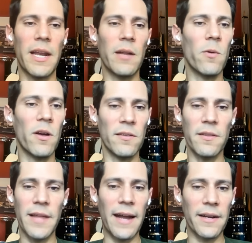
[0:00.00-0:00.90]
that it
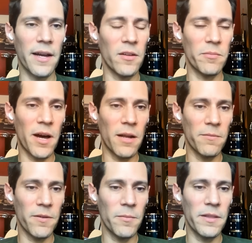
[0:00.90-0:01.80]
wasn't that kind of bottom
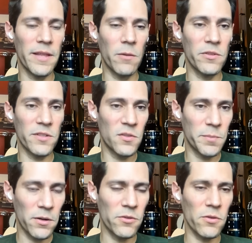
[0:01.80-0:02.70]
for me, that it was a
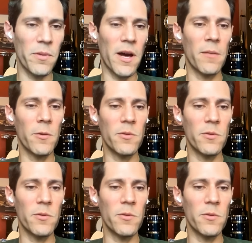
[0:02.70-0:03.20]
spiritual bottom.